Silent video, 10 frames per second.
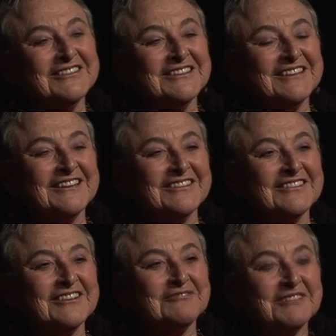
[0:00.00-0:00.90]
as
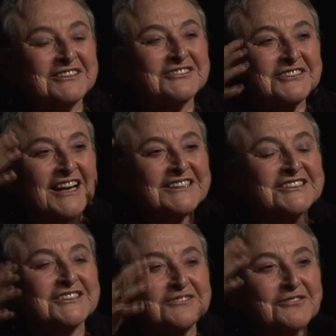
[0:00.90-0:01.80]
I say, Reader's
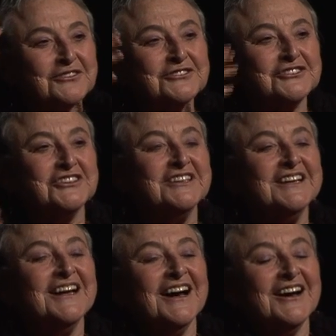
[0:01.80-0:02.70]
Digest
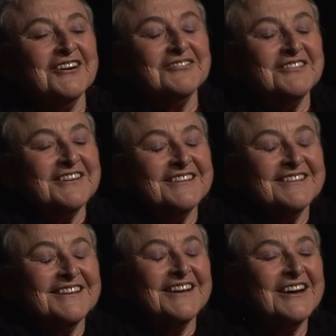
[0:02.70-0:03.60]
version of
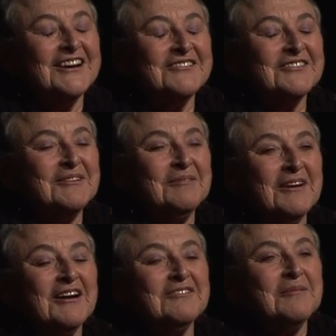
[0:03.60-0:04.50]
a
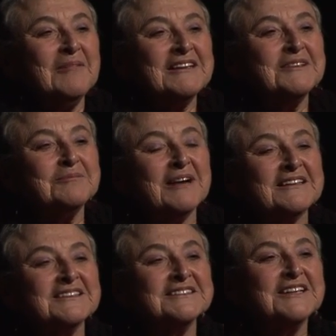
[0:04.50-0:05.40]
metta
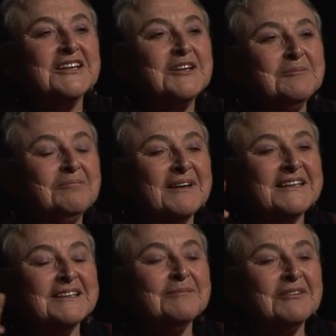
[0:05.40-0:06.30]
practice,
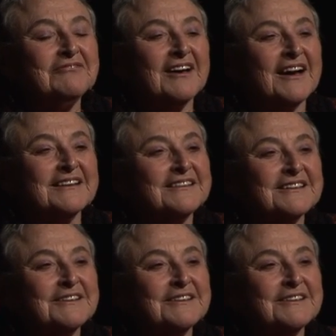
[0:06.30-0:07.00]
but it'll be fine.